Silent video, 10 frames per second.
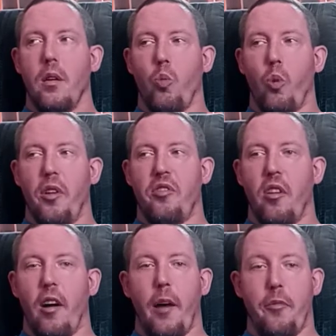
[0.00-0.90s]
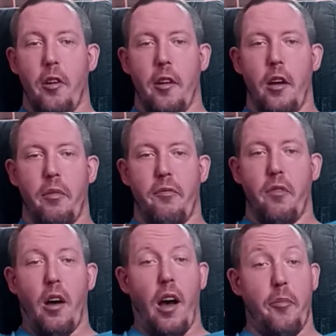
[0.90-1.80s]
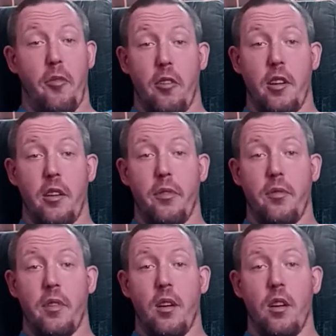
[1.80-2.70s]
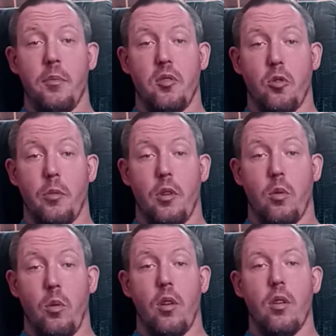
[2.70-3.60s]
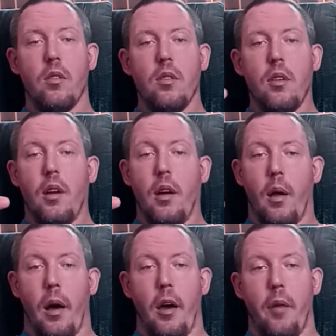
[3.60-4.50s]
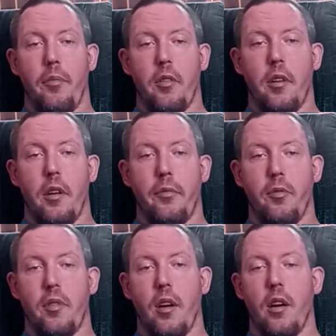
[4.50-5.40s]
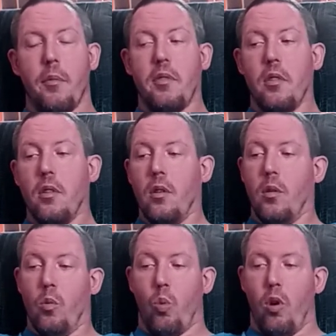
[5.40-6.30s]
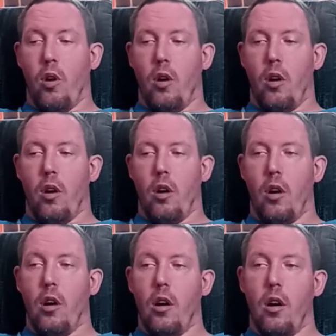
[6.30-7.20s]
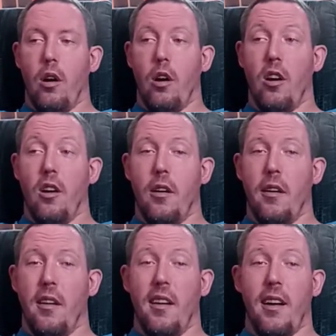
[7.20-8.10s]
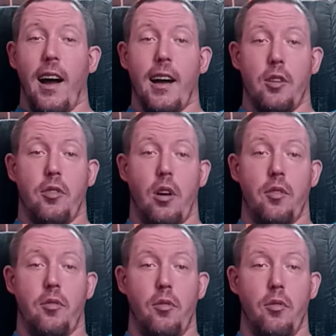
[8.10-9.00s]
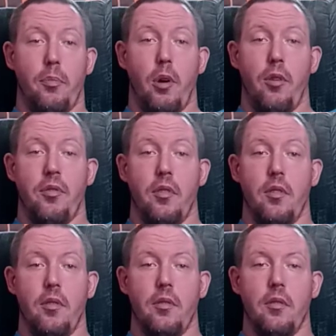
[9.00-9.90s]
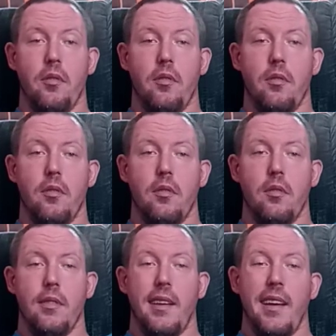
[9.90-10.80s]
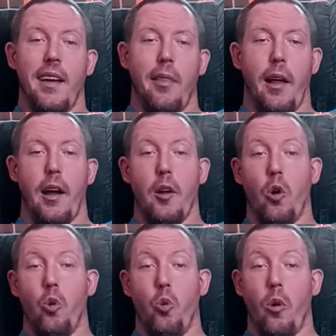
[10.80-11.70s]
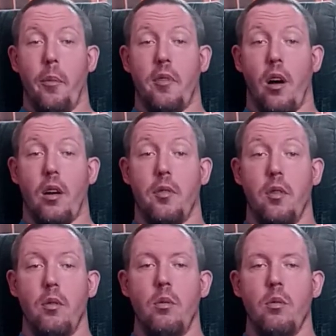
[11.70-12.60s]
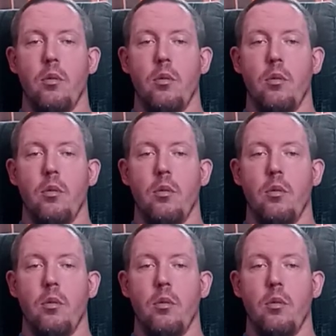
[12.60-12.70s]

which I've done that a few times, don't get me wrong. I have done that a few times where I could talk to the person that I know who I'm talking to.